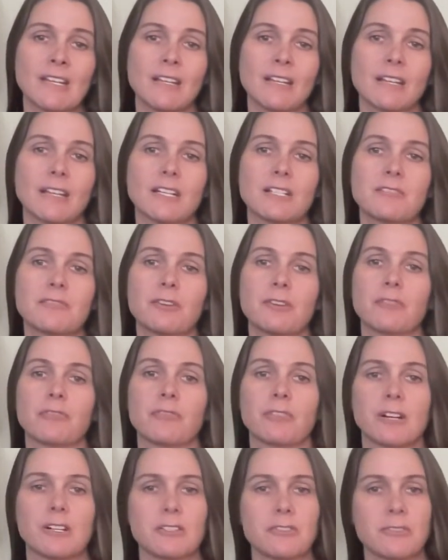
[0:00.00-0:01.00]
Kids feel
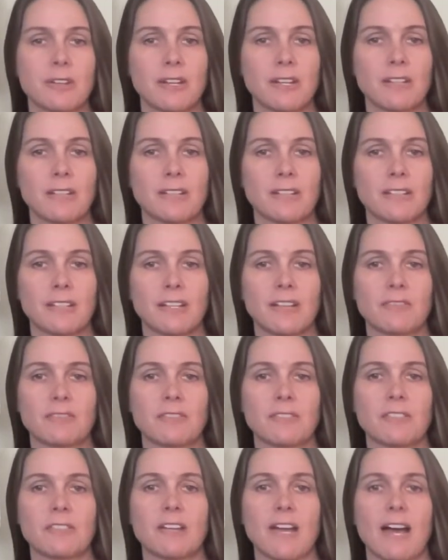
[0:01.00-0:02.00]
frustrated that they
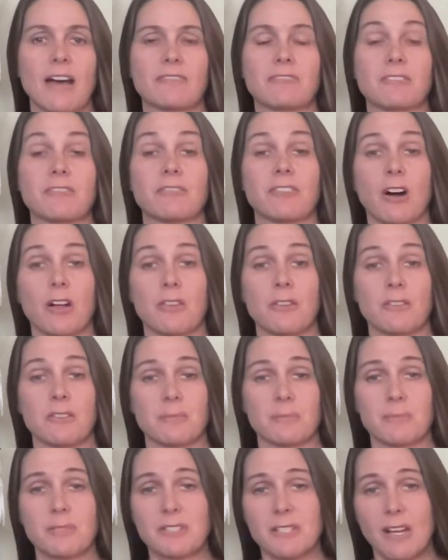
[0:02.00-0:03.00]
have to father
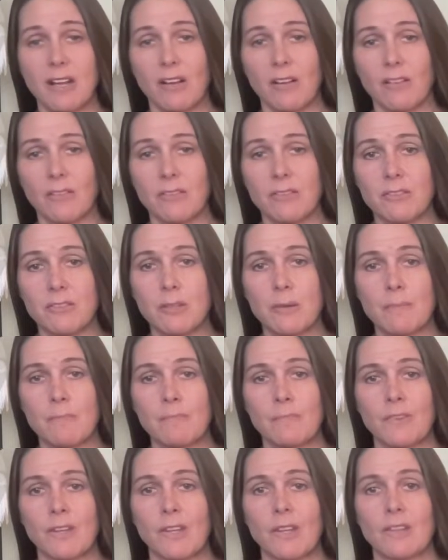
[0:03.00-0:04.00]
themselves.
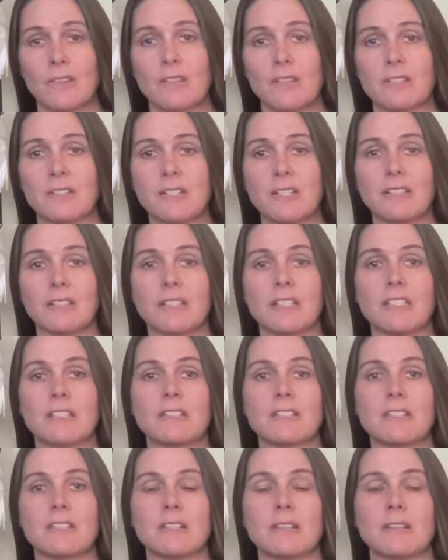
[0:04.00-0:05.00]
This can lead to
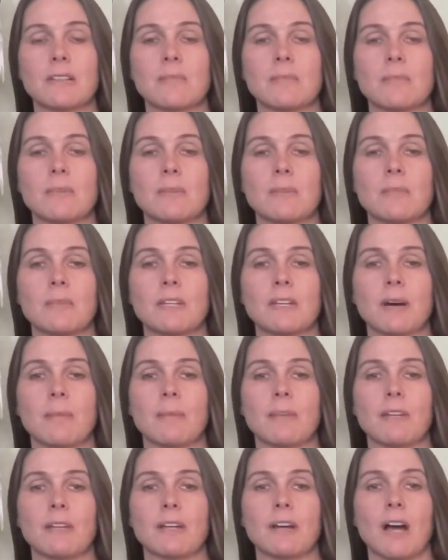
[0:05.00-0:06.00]
them
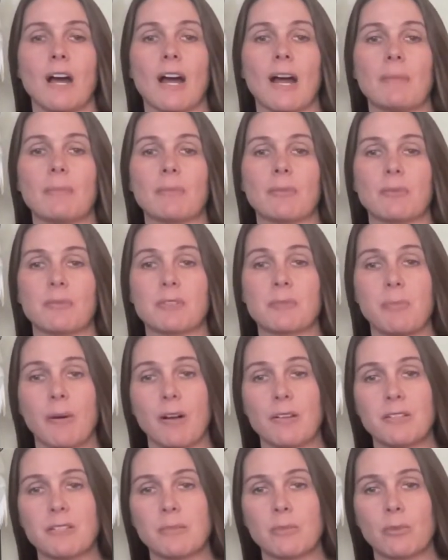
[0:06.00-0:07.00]
becoming
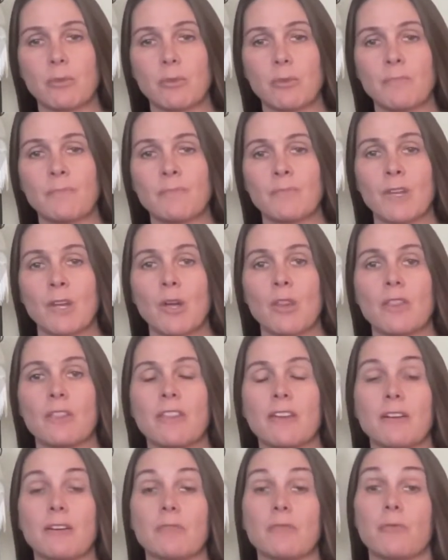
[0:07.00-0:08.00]
hyper-responsible,
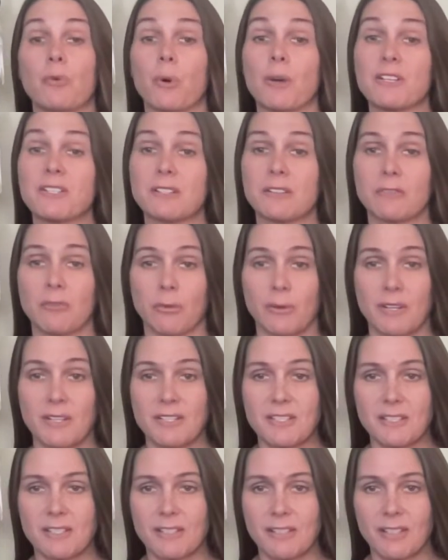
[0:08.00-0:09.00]
the voice of
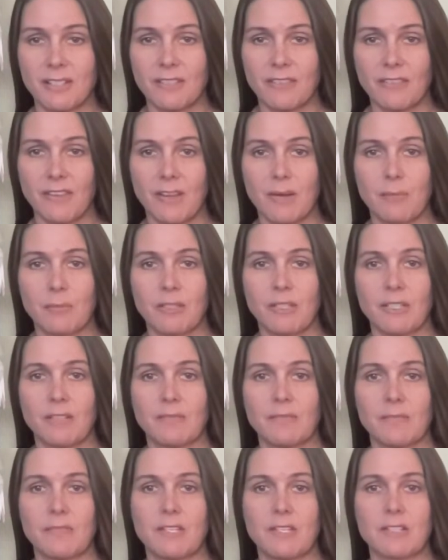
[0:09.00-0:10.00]
reason in the family.
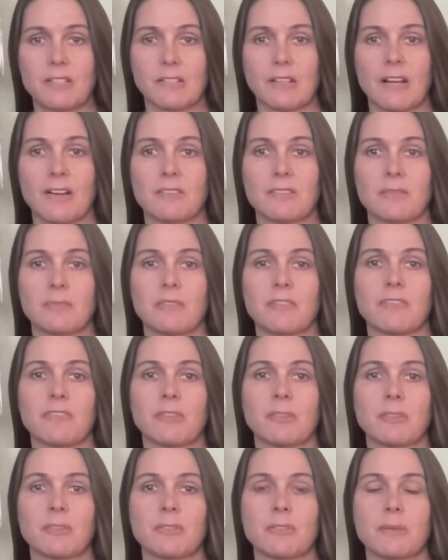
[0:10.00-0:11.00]
This allows them to
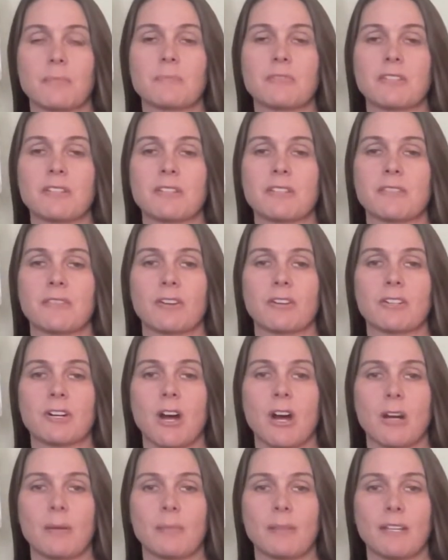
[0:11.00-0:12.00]
feel some sense of
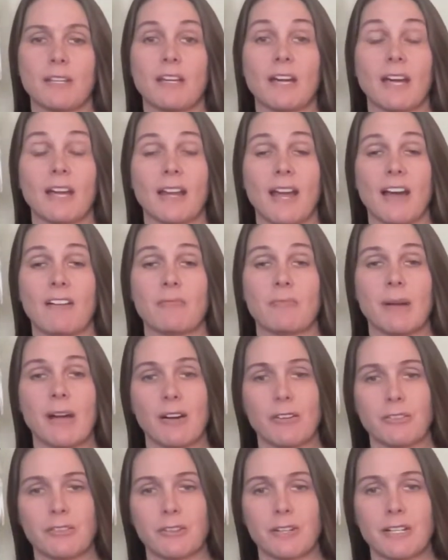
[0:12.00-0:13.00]
autonomy and have
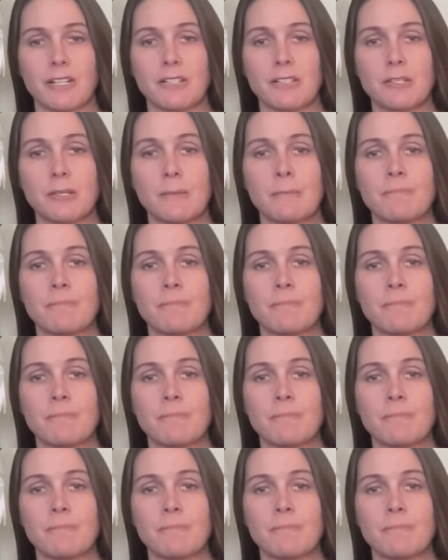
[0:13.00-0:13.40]
boundaries.